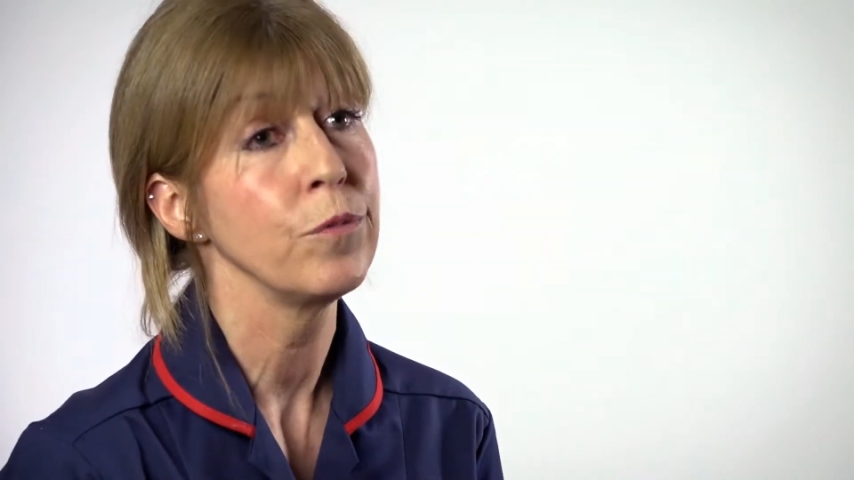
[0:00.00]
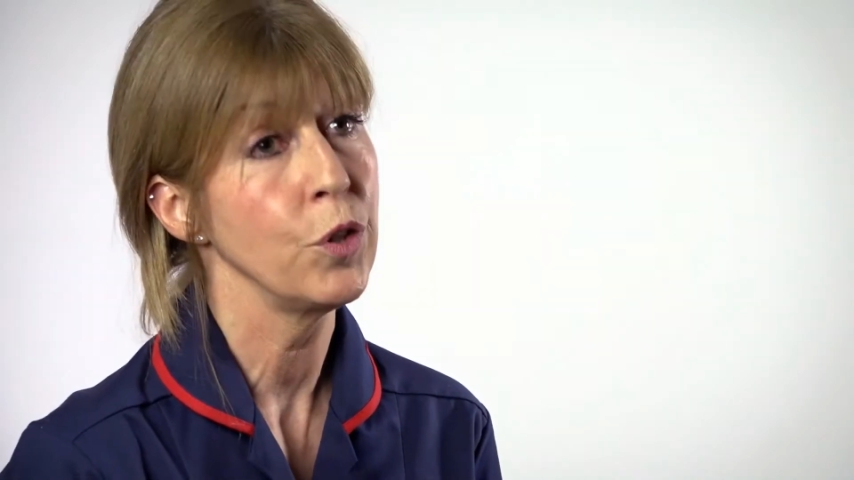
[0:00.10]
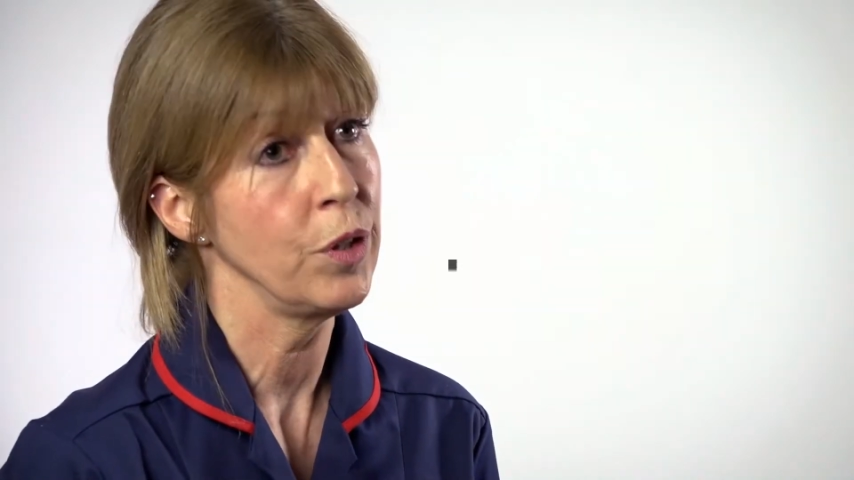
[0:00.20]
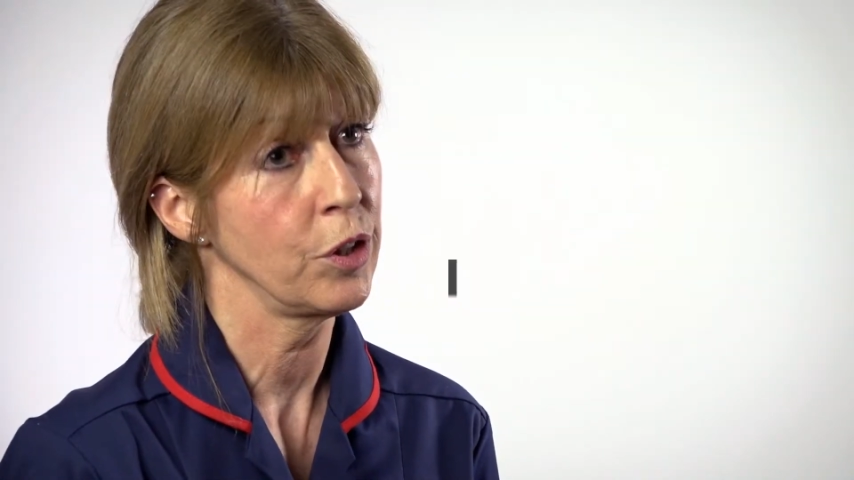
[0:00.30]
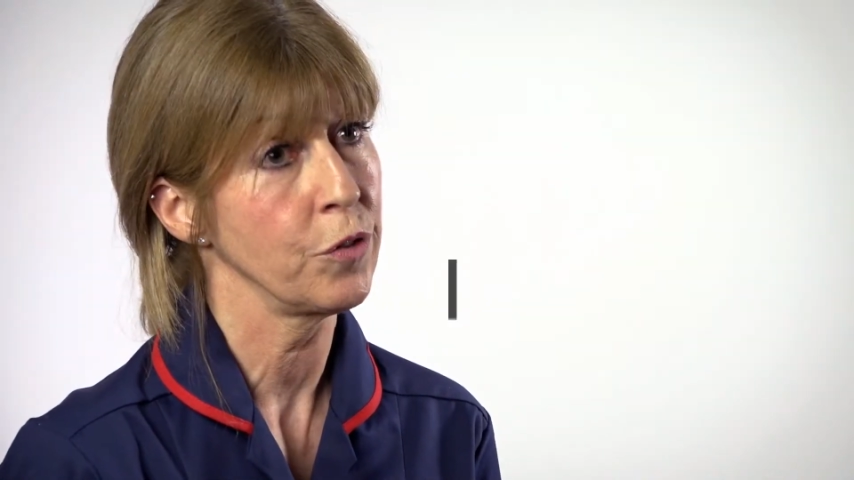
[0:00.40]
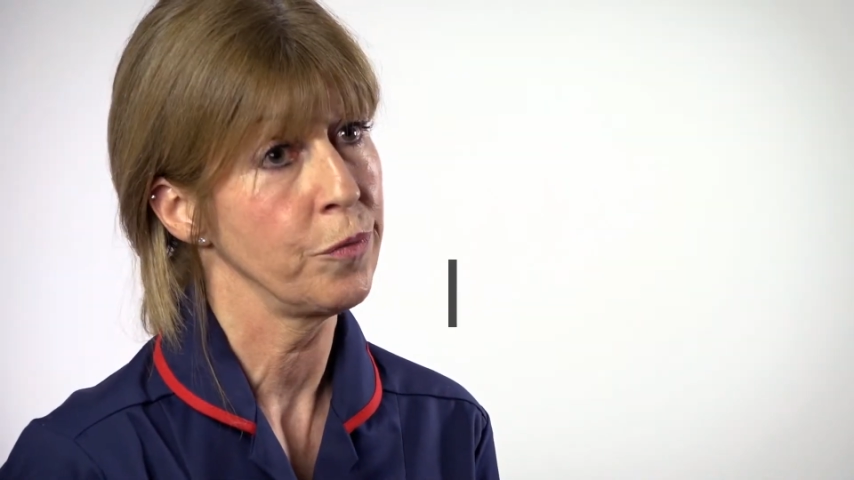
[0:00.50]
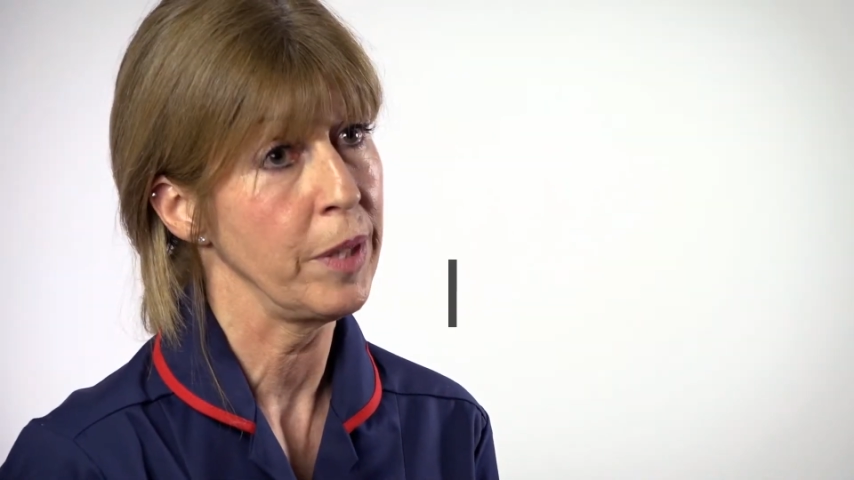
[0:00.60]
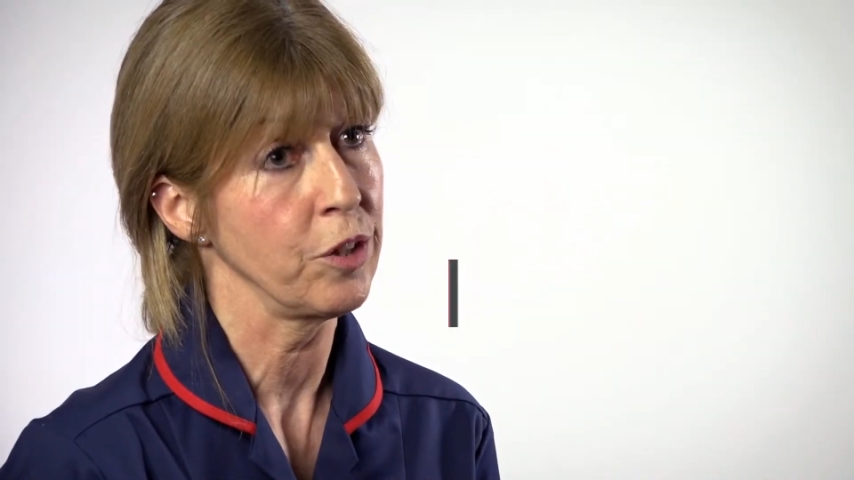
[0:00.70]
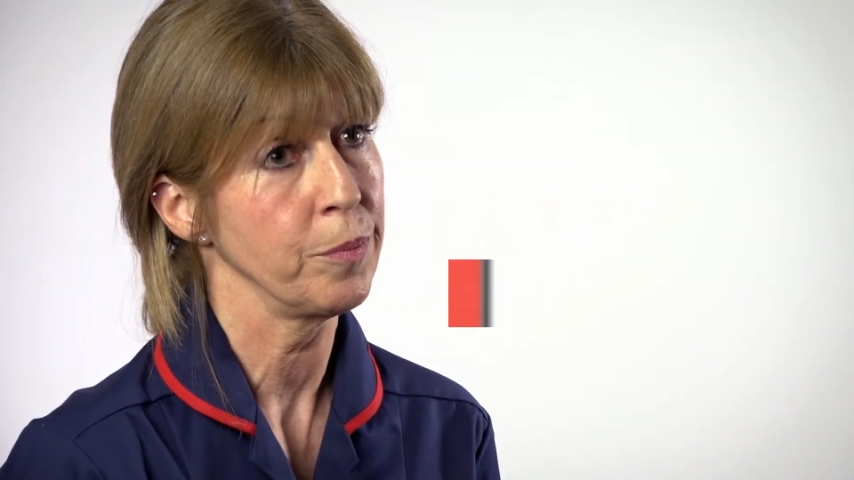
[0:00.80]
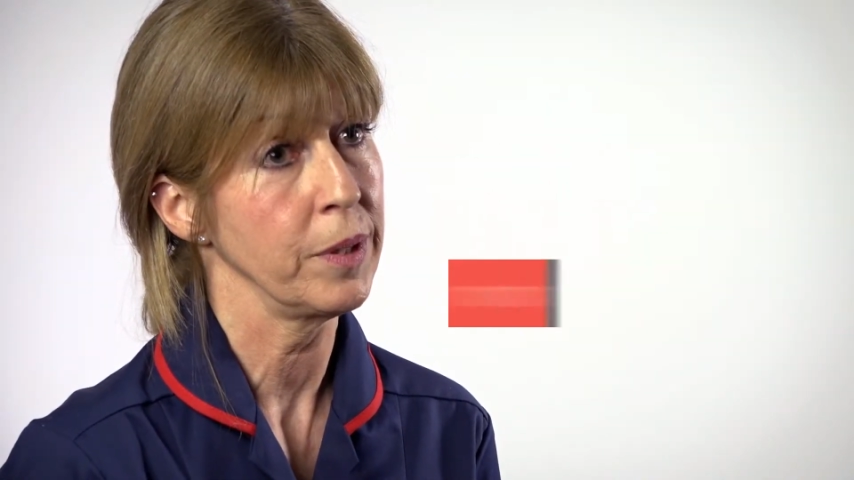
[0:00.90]
unit of
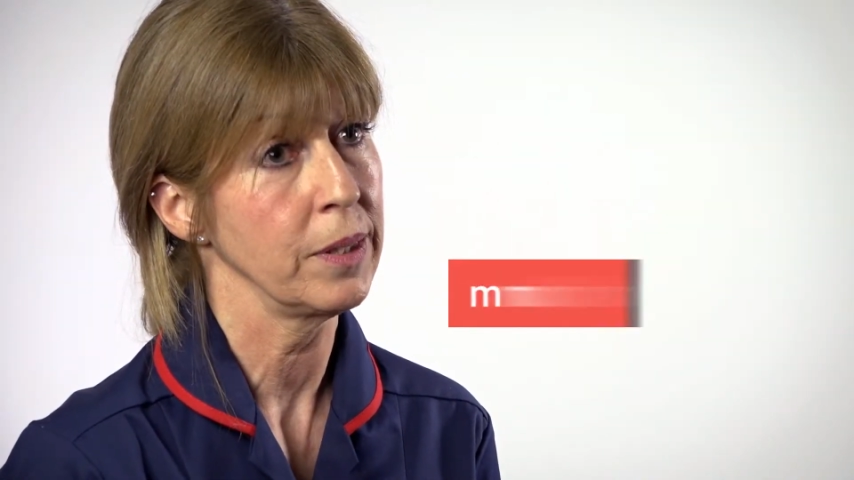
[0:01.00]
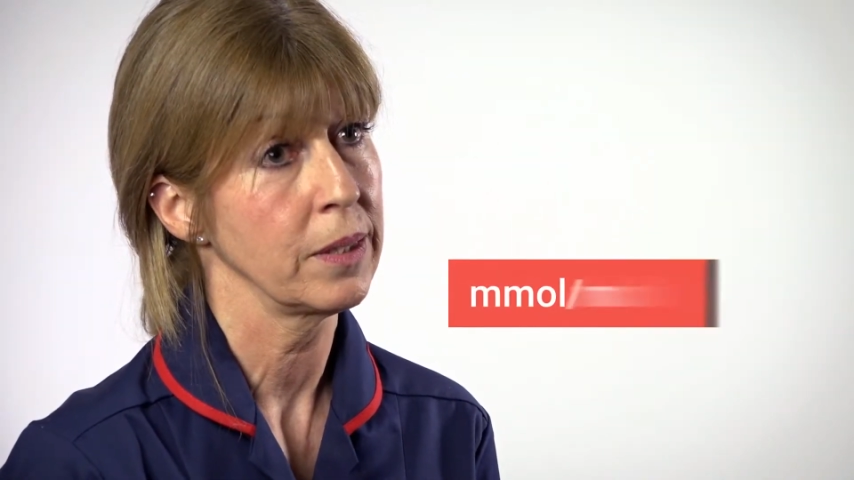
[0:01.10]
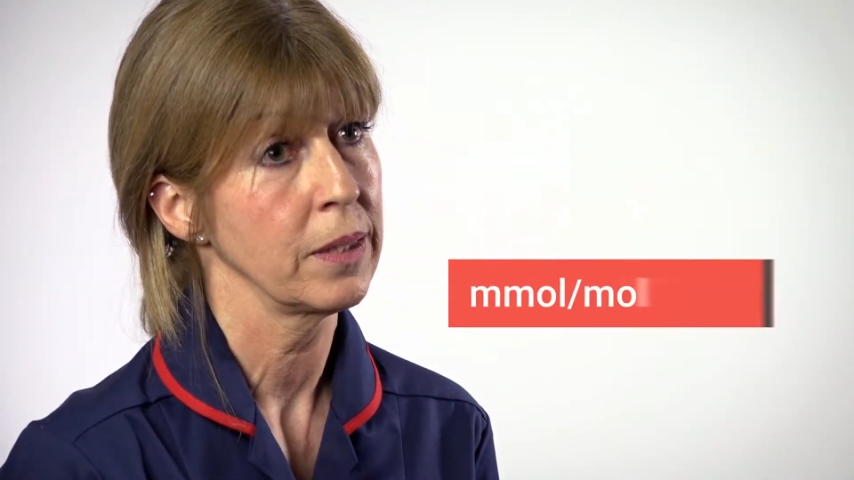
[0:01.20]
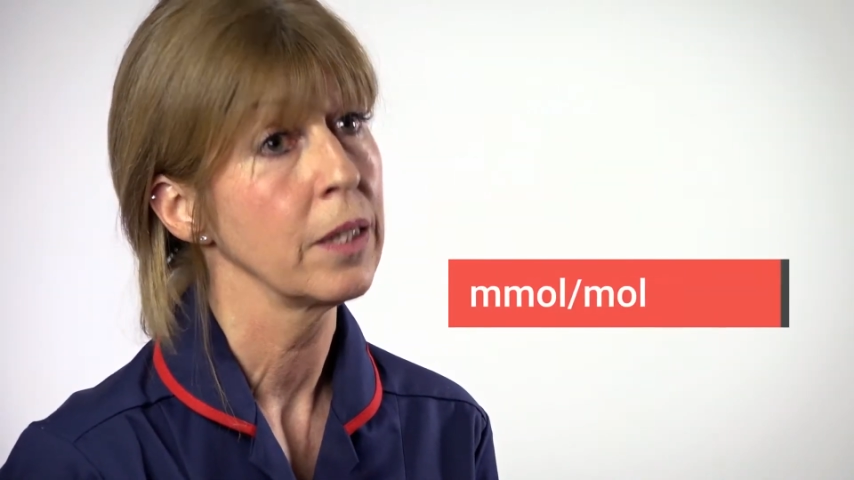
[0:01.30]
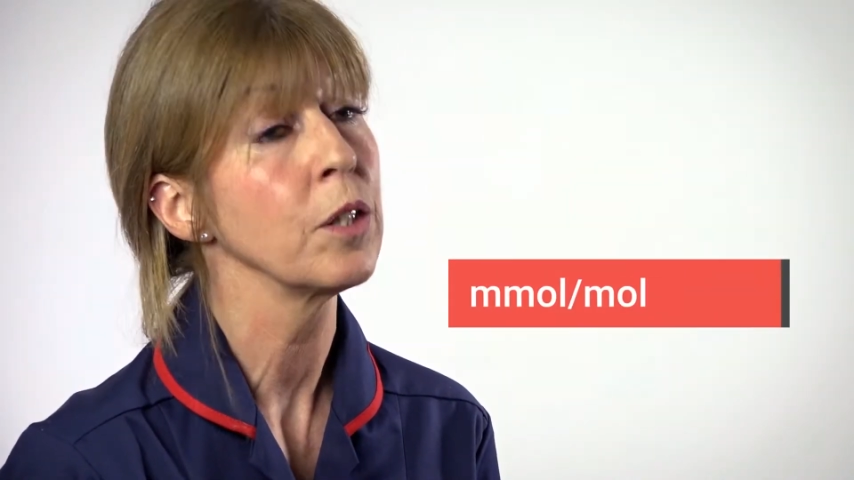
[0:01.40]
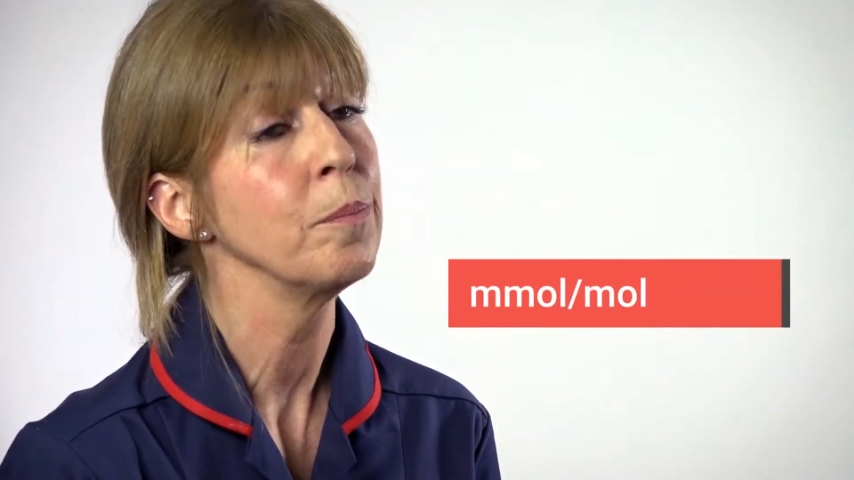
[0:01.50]
measurement,